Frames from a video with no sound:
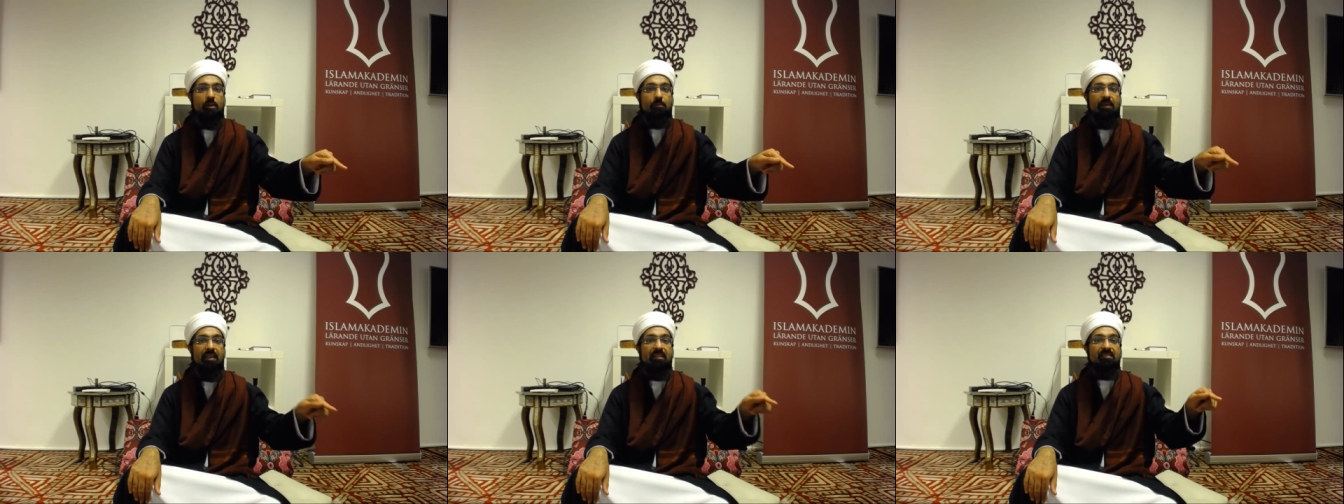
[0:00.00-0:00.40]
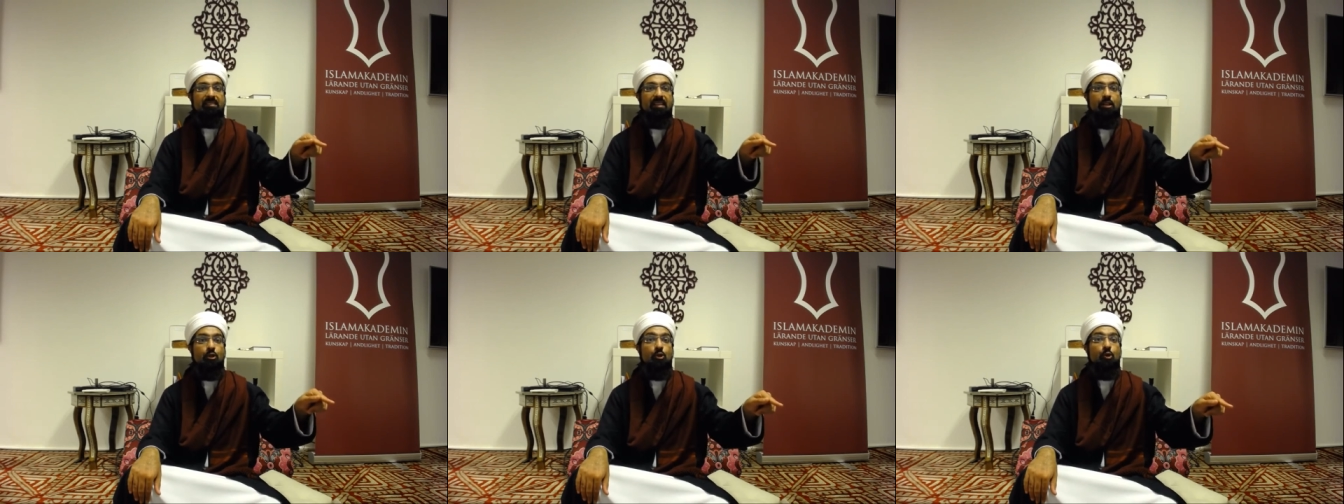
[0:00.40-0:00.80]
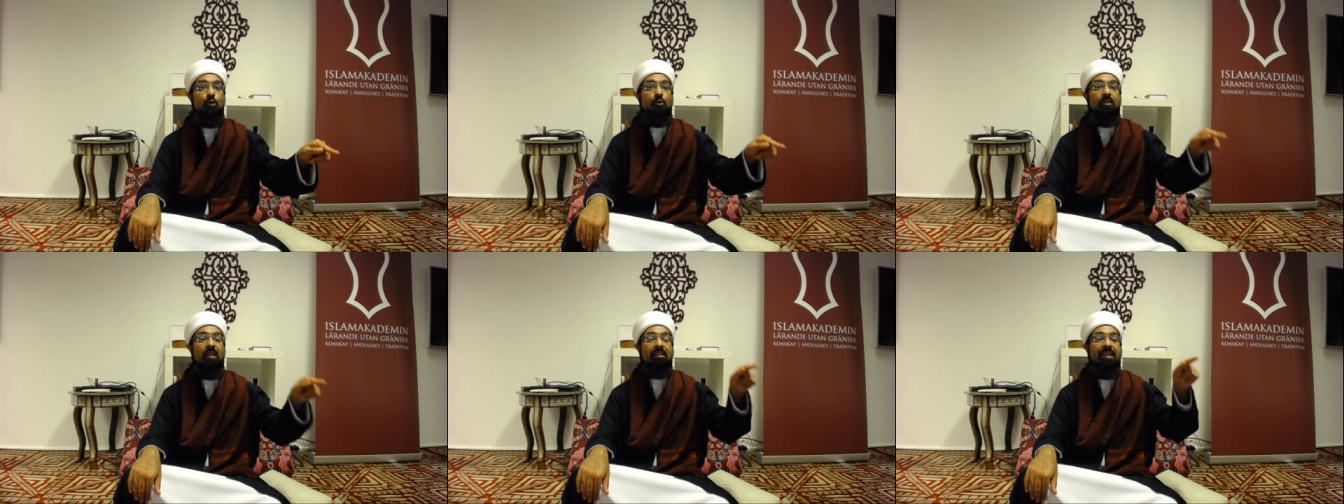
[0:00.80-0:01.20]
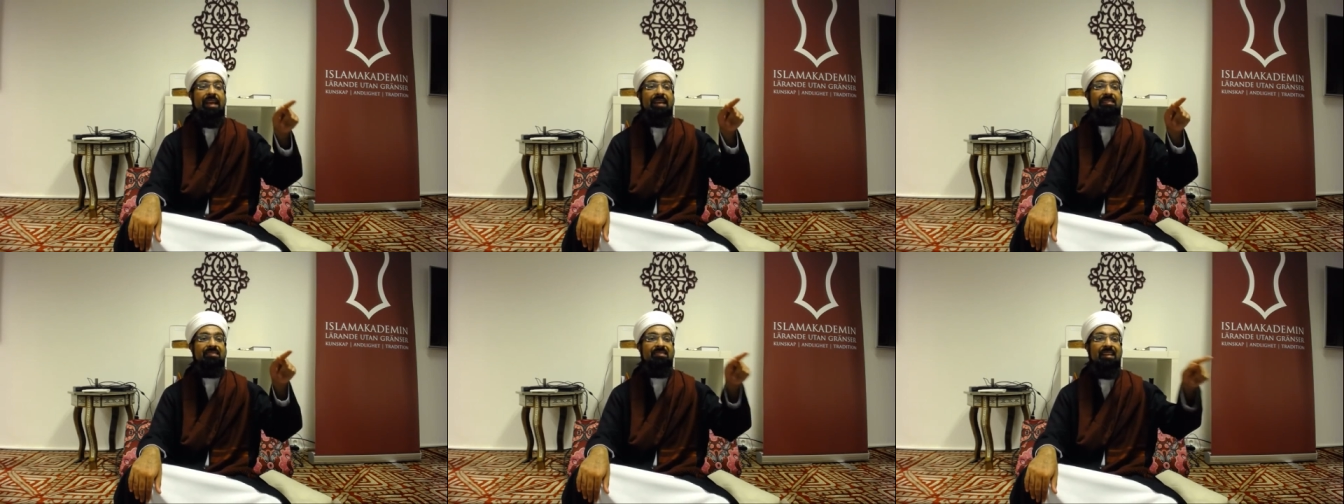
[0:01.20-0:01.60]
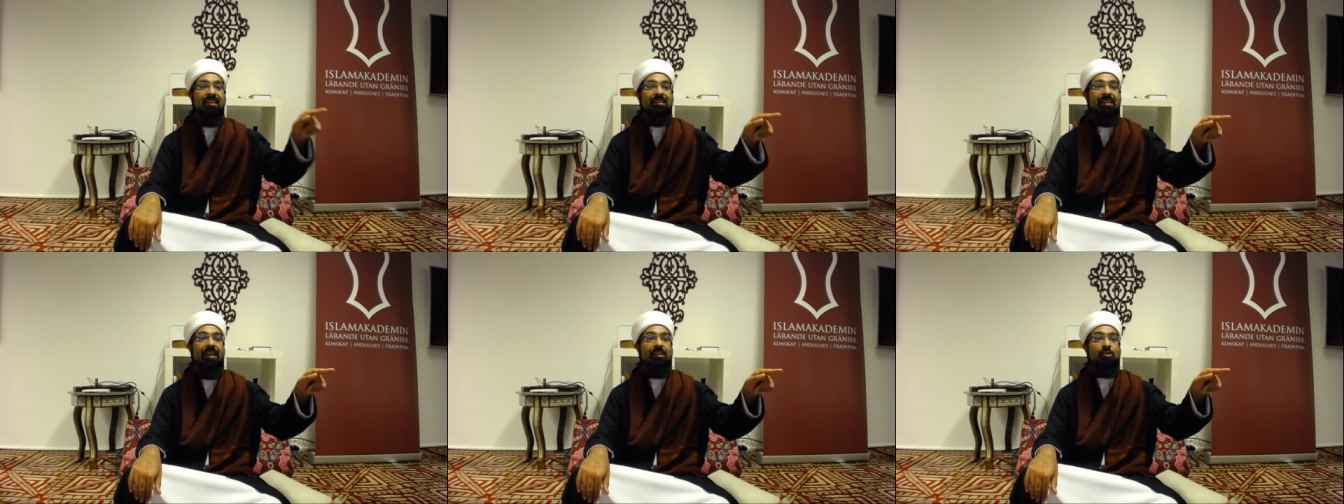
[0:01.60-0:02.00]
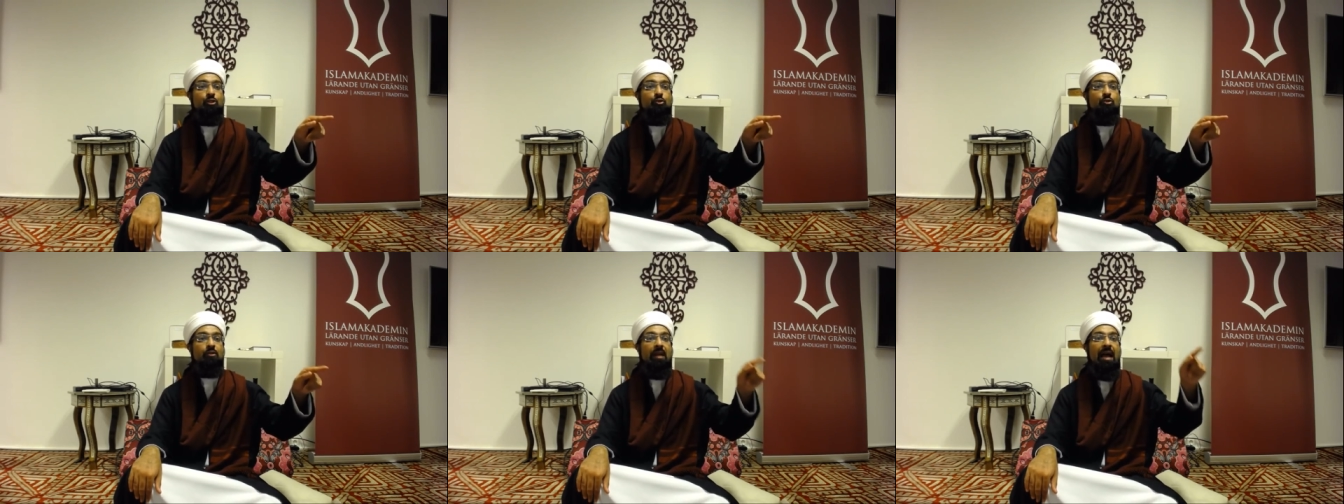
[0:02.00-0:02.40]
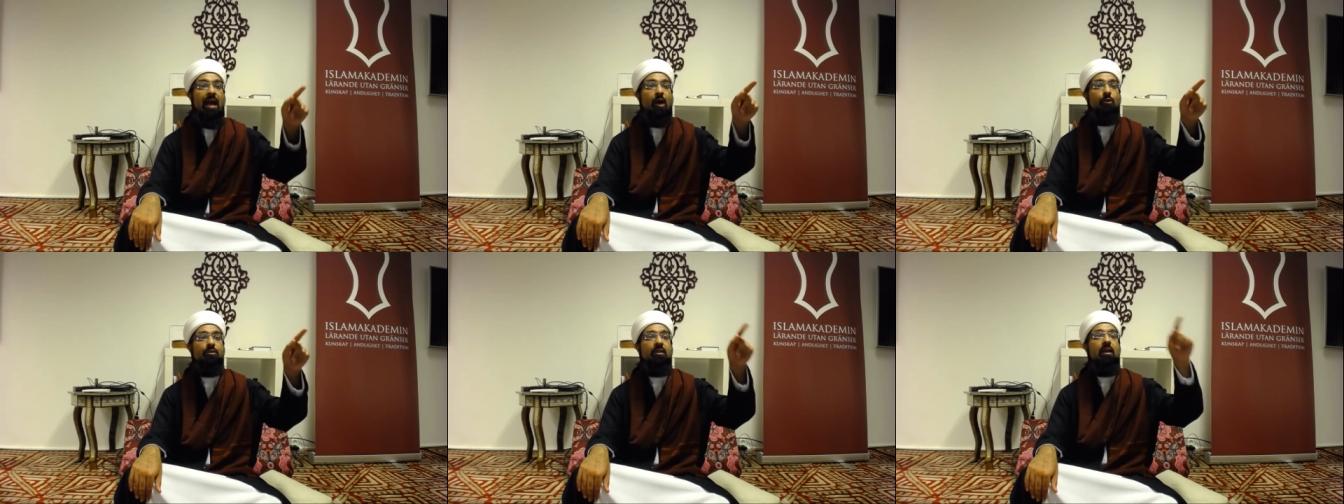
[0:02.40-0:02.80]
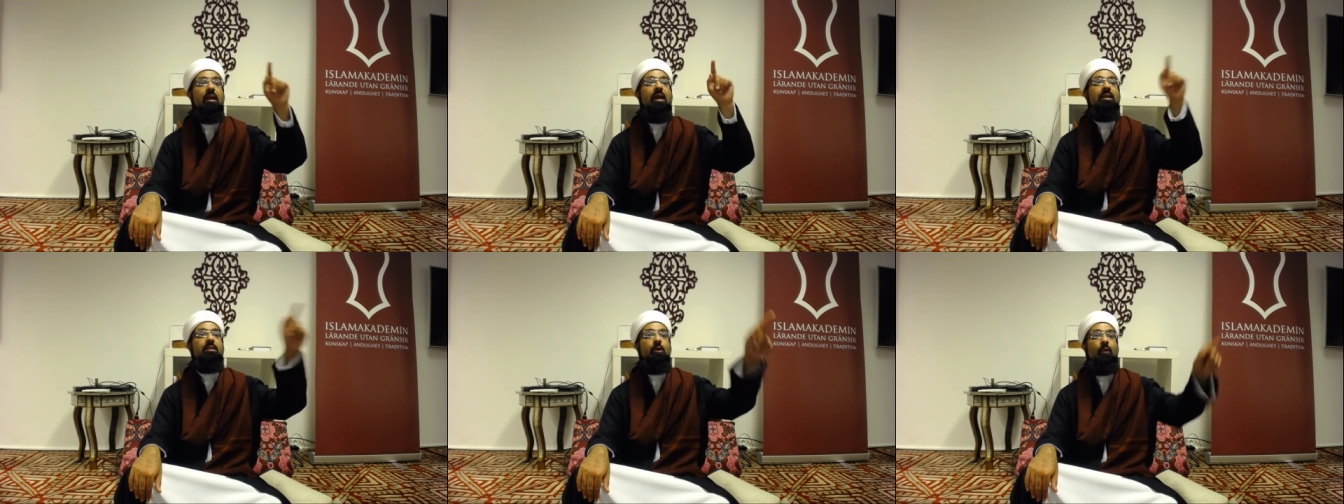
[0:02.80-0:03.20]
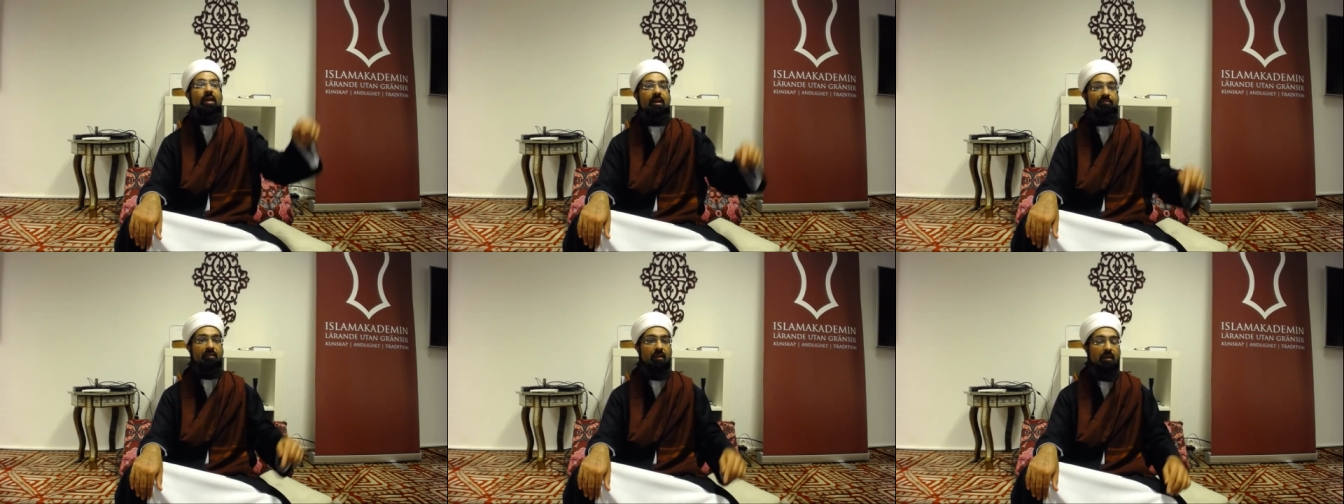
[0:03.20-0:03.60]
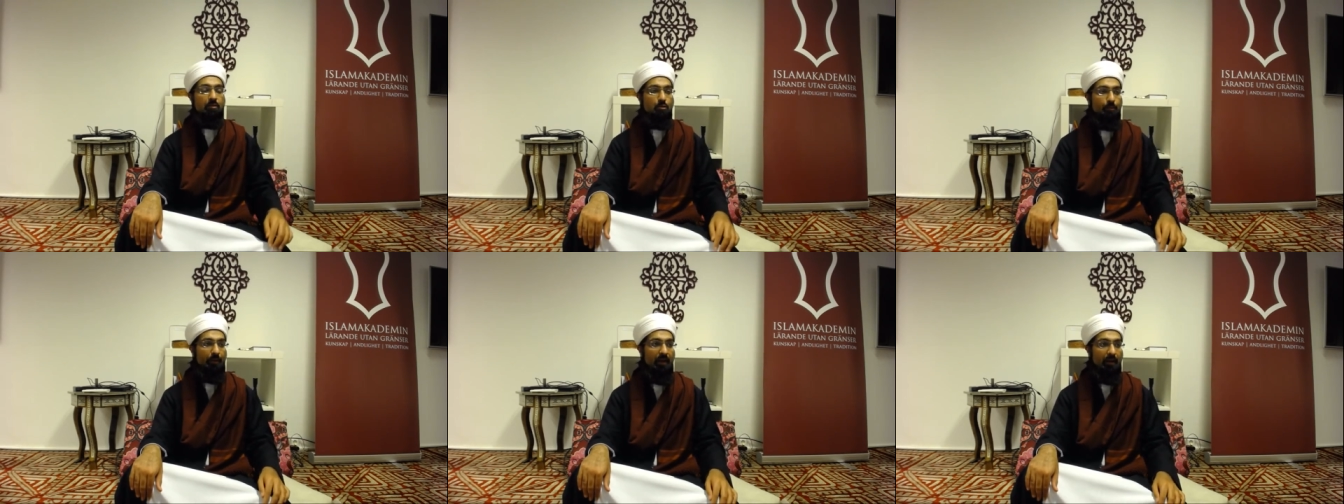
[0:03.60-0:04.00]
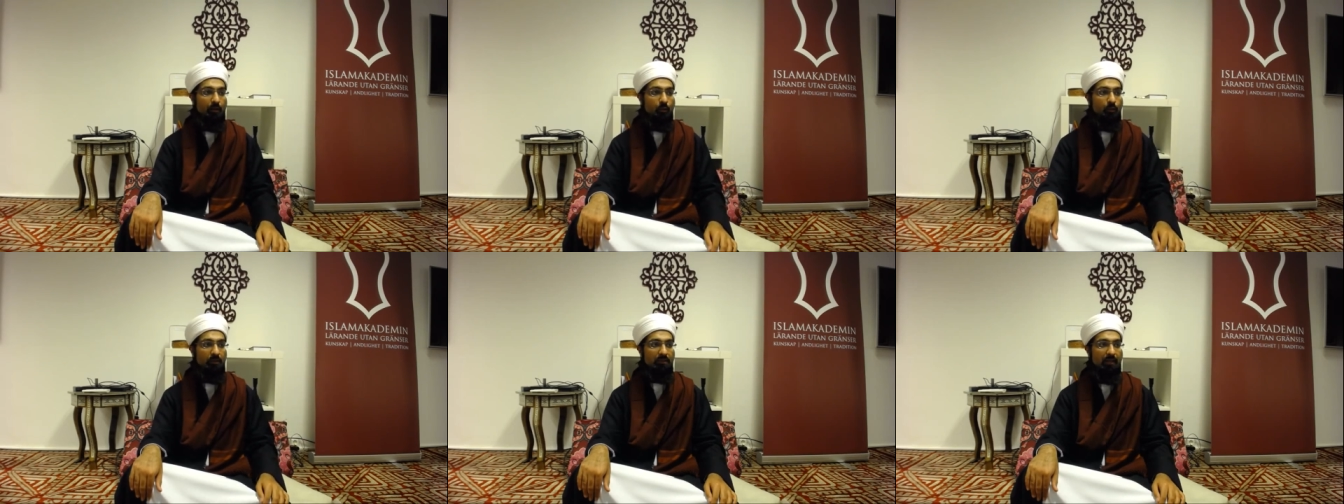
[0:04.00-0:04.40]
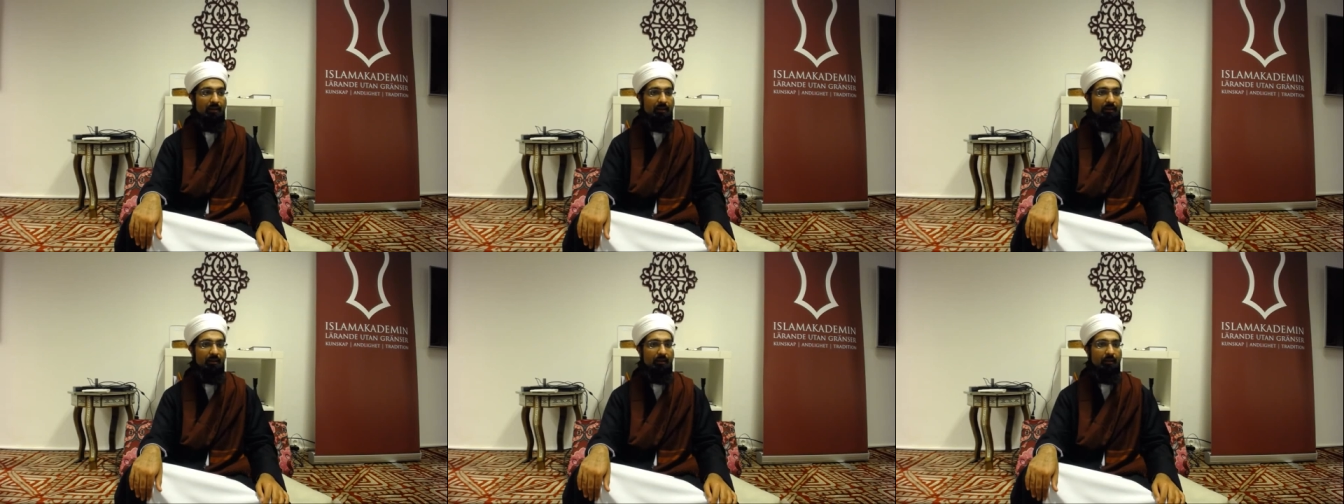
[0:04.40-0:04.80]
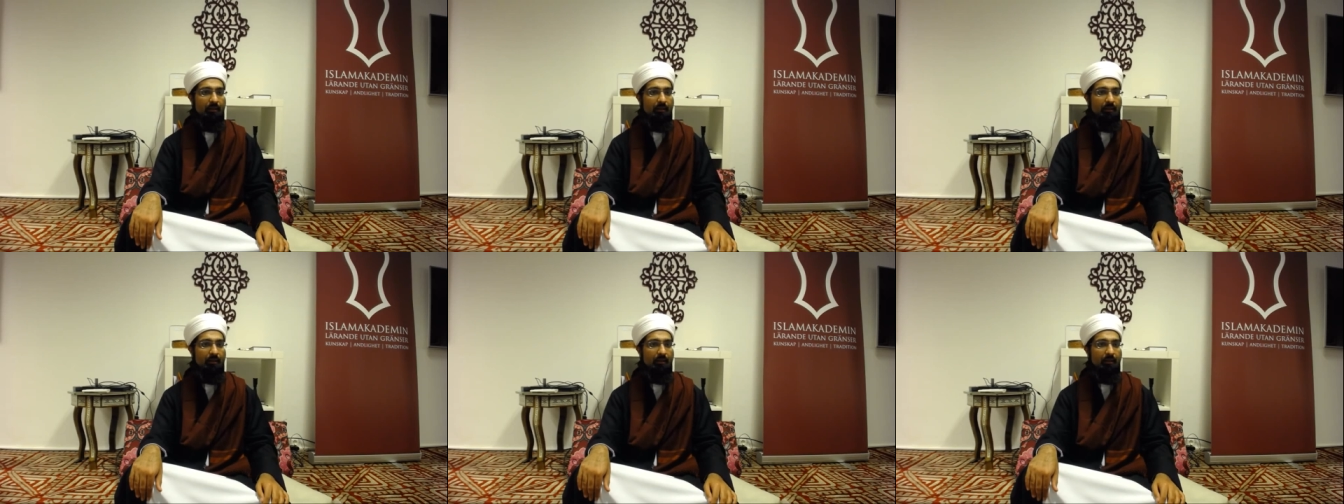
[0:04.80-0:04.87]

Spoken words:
because they knew that they had sent their children out in the way of Allah subhanahu wa ta'ala.